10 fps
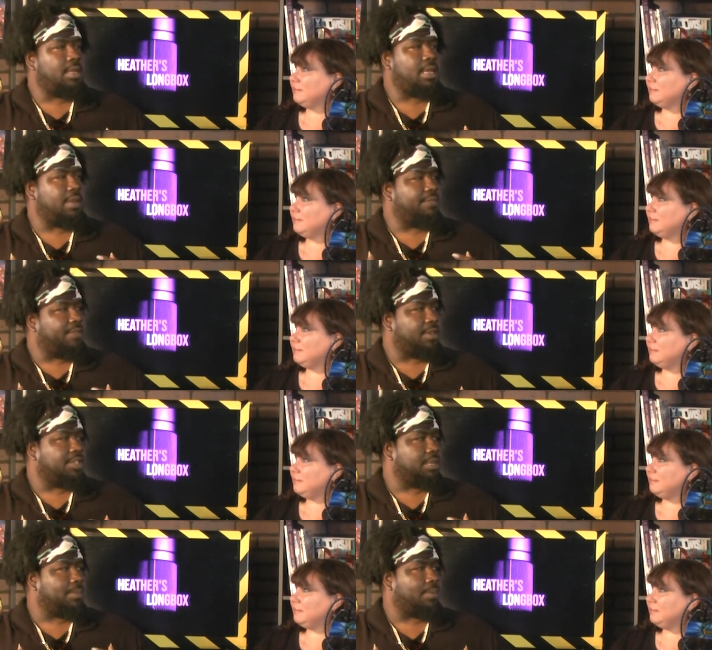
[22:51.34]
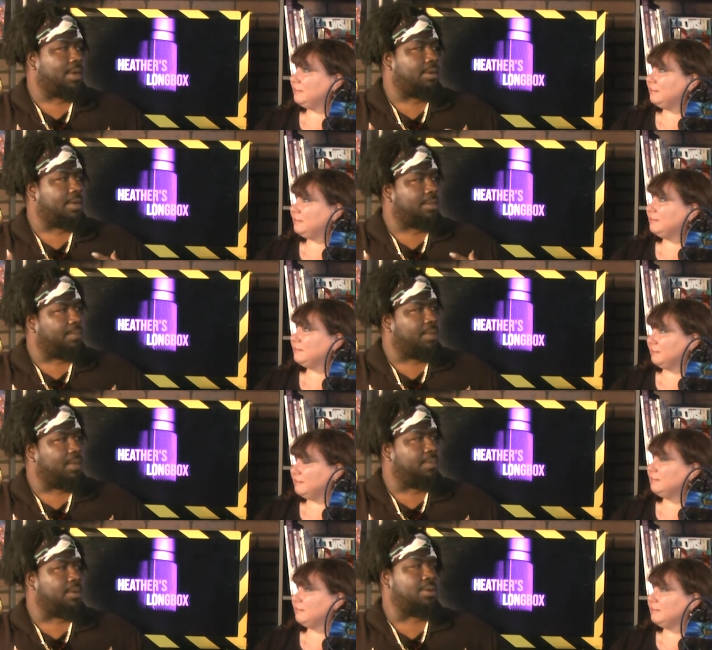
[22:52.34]
Speaker 1: and friendship around other
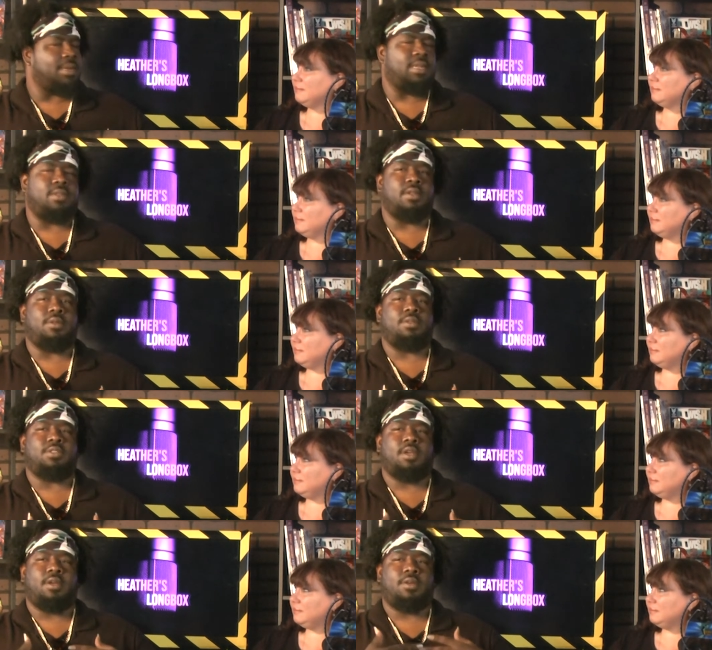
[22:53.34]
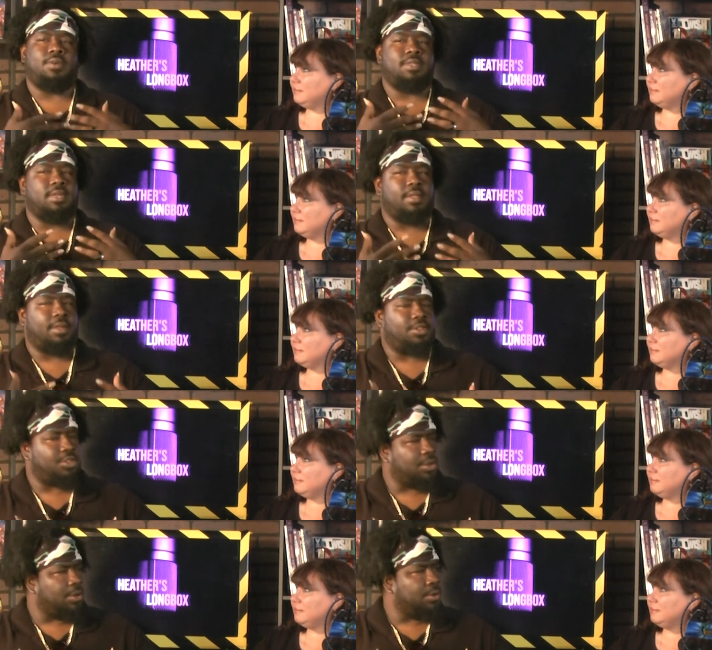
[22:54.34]
people and then you know you start going to other
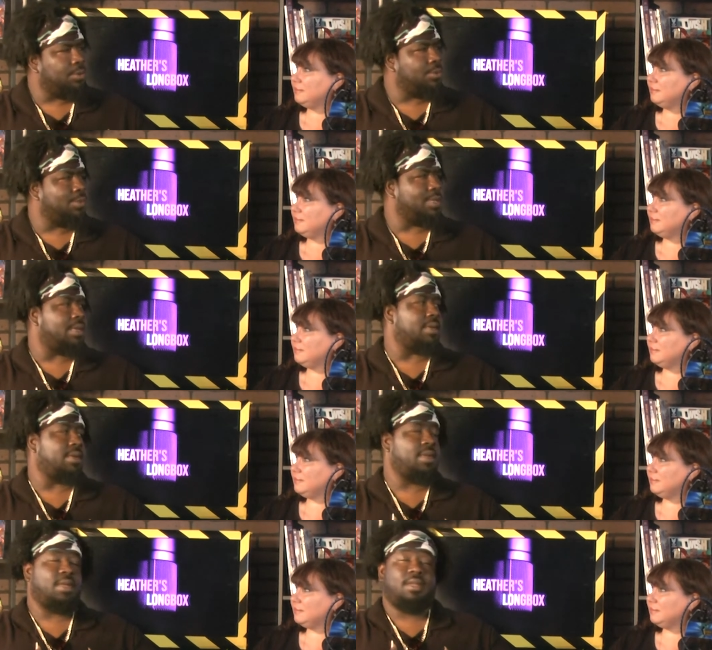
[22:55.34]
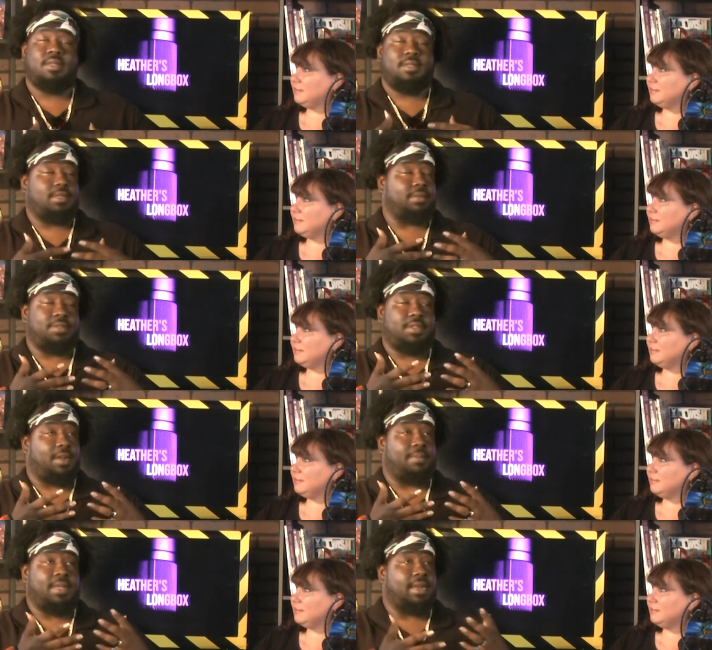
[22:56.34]
shows and you
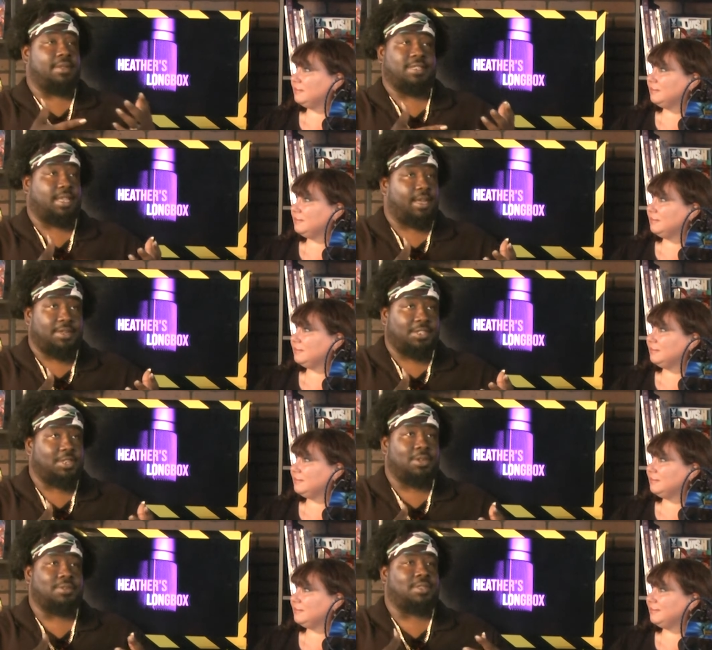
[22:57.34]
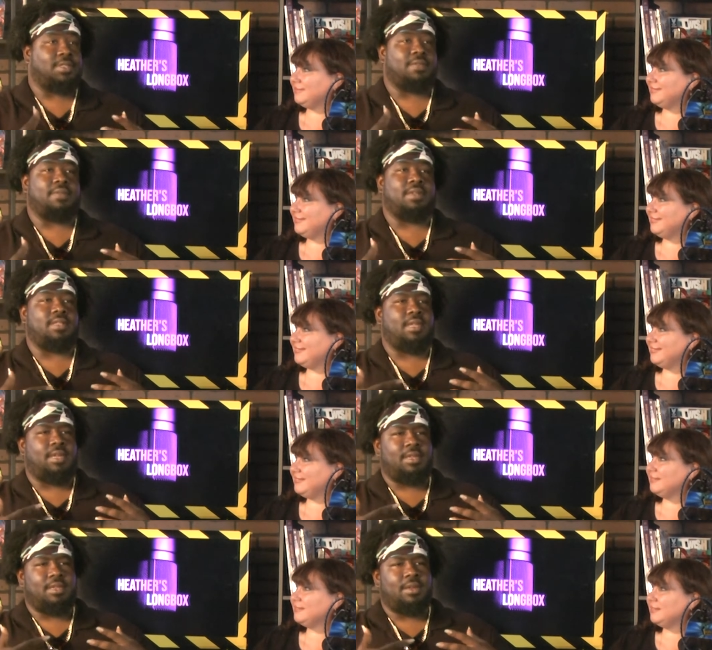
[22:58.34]
start meeting outside of shows and stuff like
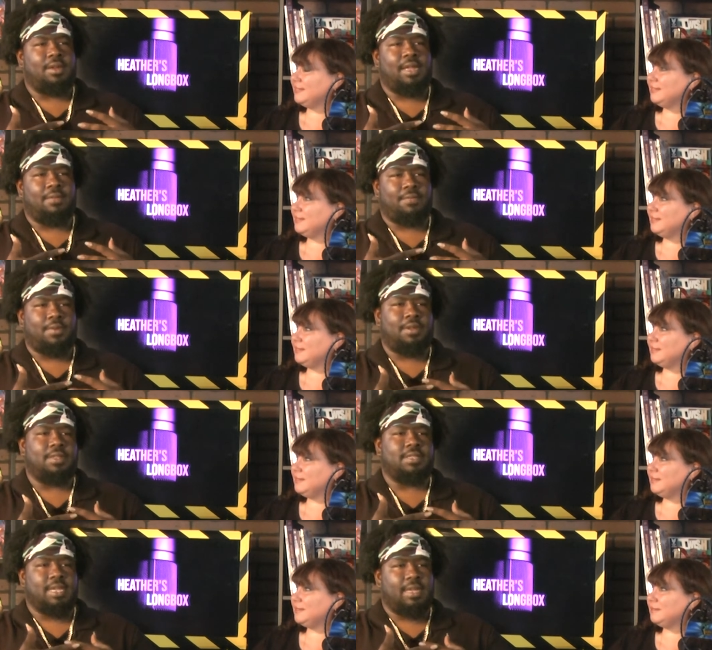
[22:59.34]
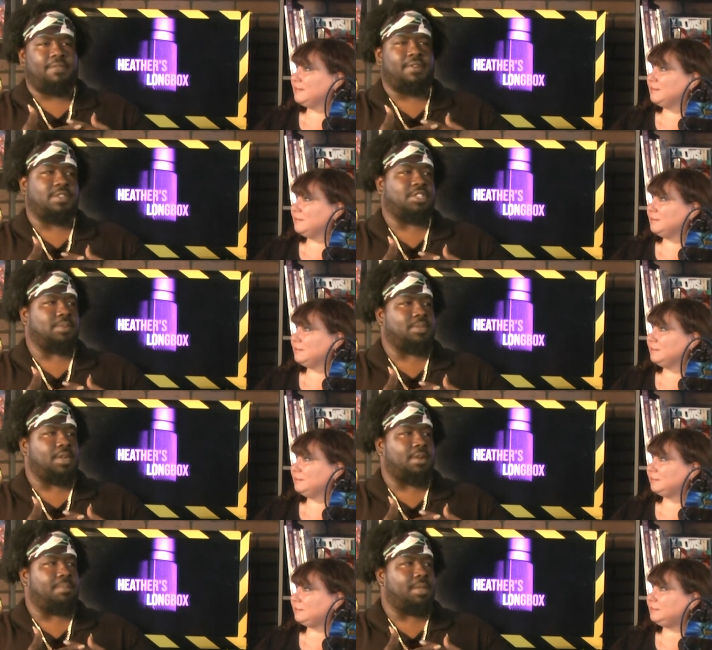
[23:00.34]
that, you know, that really tight friendship
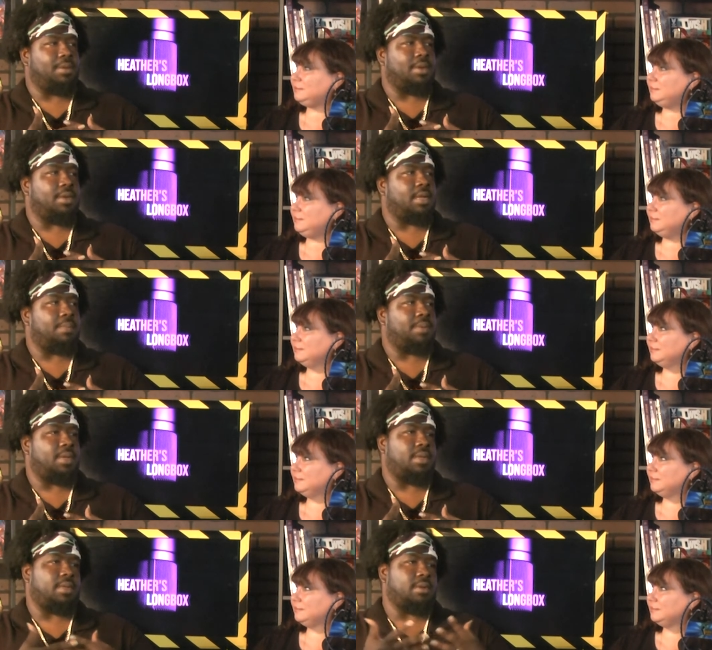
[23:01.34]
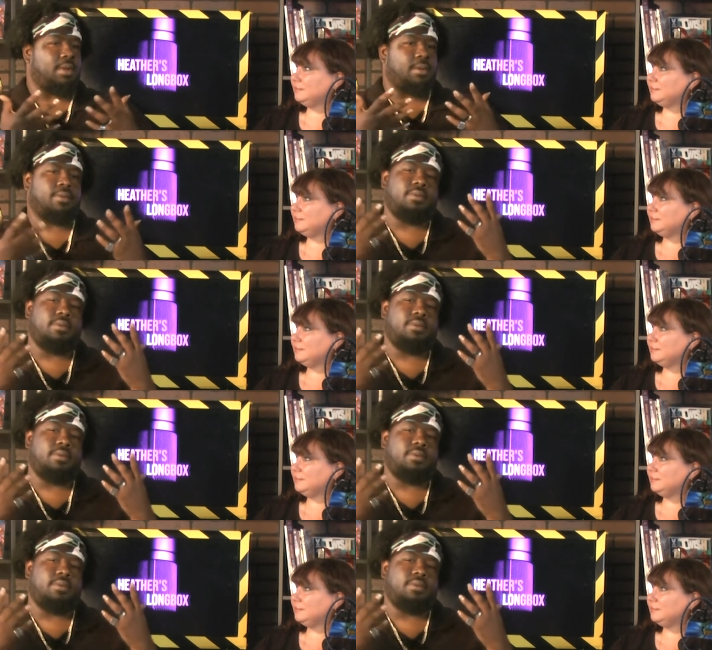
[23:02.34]
start building up and, you know,